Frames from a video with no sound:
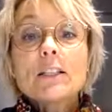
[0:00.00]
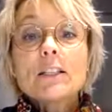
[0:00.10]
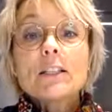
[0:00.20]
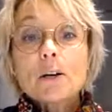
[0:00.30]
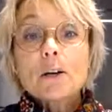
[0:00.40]

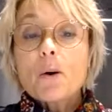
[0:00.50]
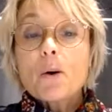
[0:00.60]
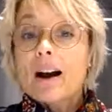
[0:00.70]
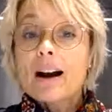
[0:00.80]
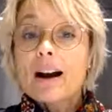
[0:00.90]
So,
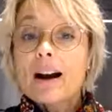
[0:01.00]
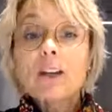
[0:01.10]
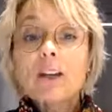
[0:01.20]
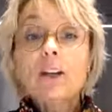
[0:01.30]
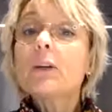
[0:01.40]

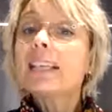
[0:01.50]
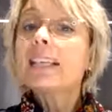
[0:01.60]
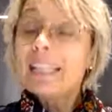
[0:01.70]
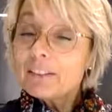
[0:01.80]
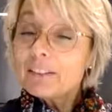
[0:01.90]
good
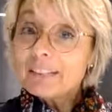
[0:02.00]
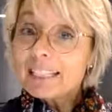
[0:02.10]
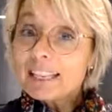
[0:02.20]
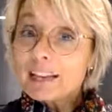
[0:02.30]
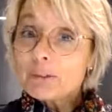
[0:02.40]

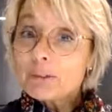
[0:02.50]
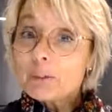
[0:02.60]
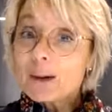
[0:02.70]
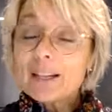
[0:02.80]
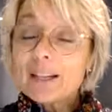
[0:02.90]
evening,
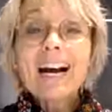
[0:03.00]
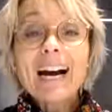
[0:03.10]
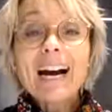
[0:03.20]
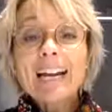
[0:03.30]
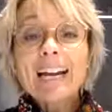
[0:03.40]
everyone.
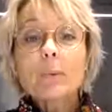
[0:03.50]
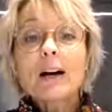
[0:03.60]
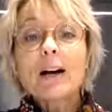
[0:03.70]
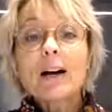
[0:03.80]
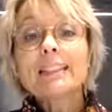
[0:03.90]
Hi,
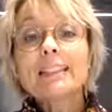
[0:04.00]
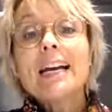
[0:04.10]
everyone.